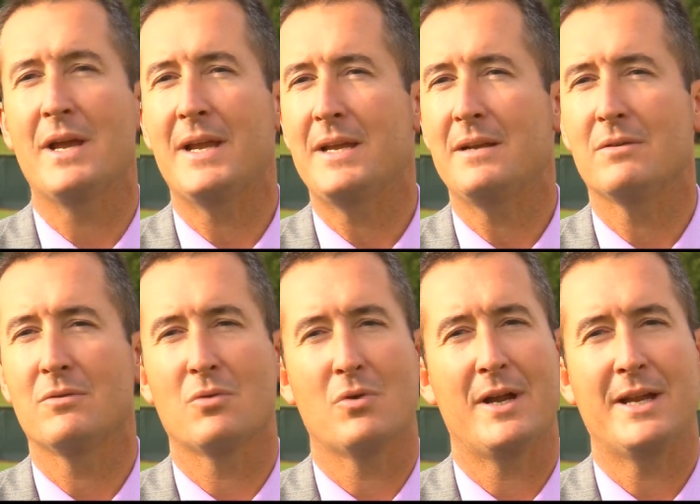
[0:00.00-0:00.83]
Harvey
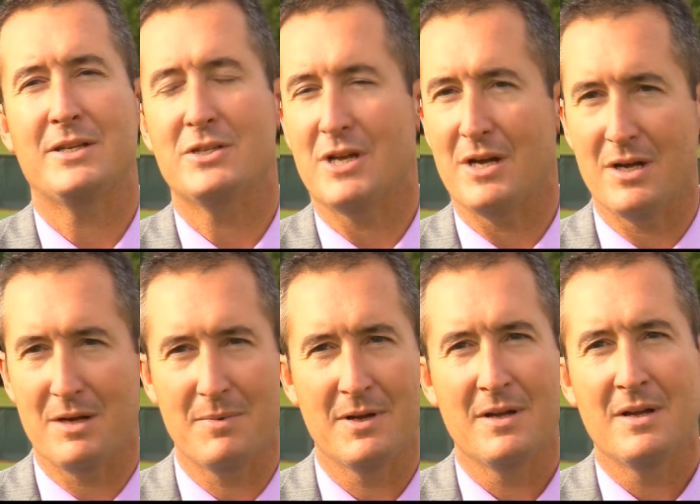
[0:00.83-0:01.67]
Livingston recalls
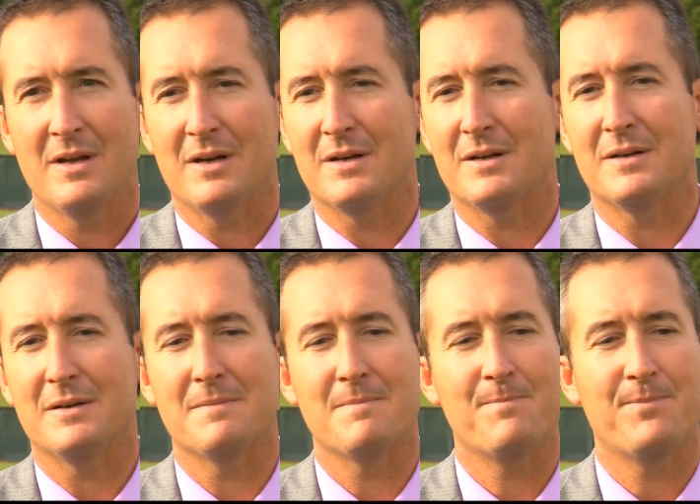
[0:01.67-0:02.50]
this particular
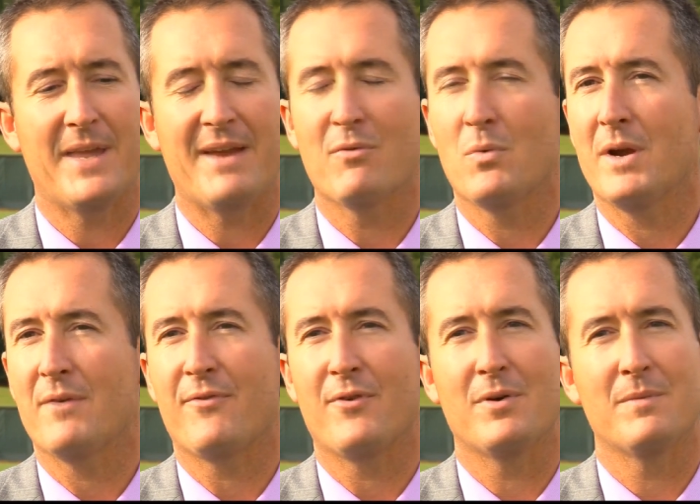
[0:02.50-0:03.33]
Friday.
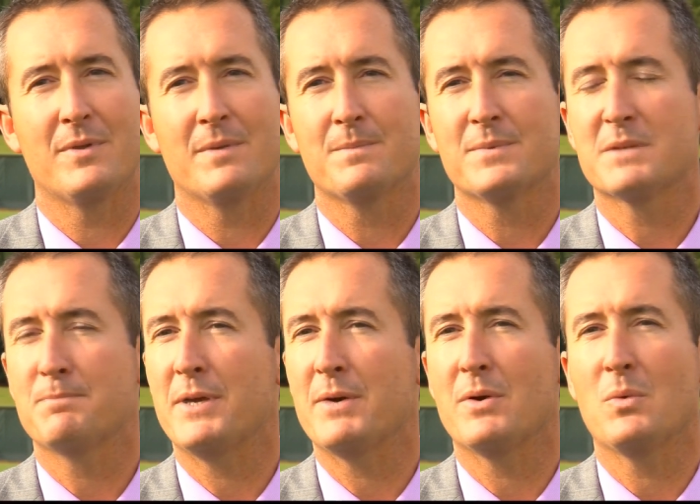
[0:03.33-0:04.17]
Everywhere from the
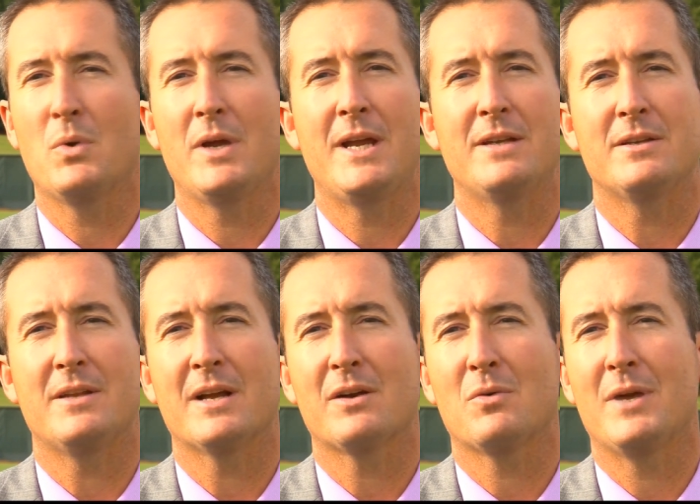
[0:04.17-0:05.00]
Spirit Week to
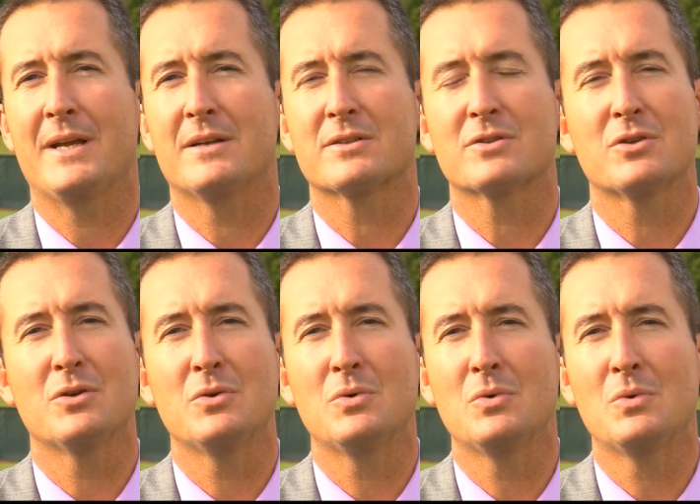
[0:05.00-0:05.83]
decorating the
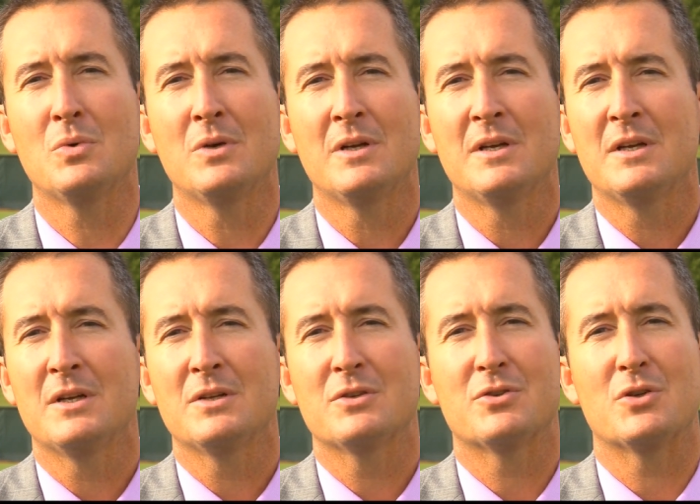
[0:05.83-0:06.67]
school
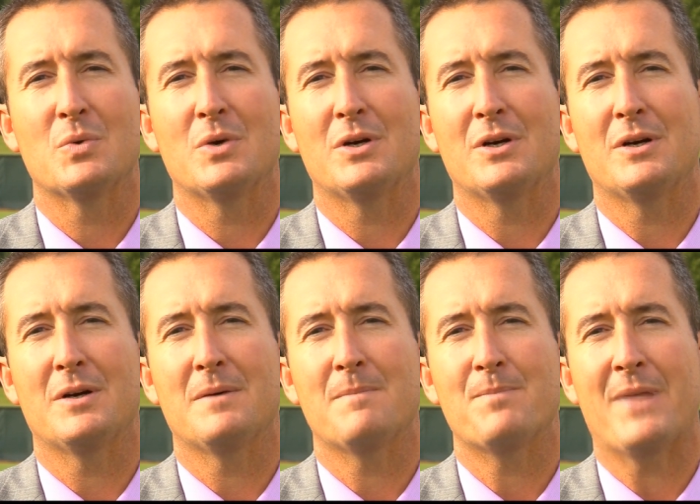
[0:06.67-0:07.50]
to
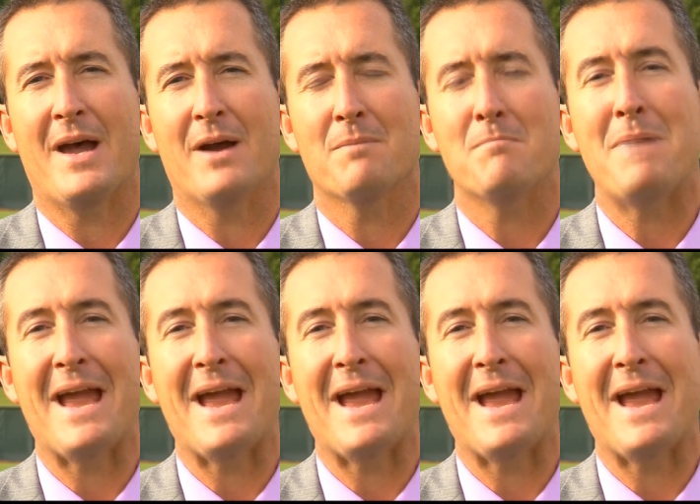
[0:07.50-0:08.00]
um, our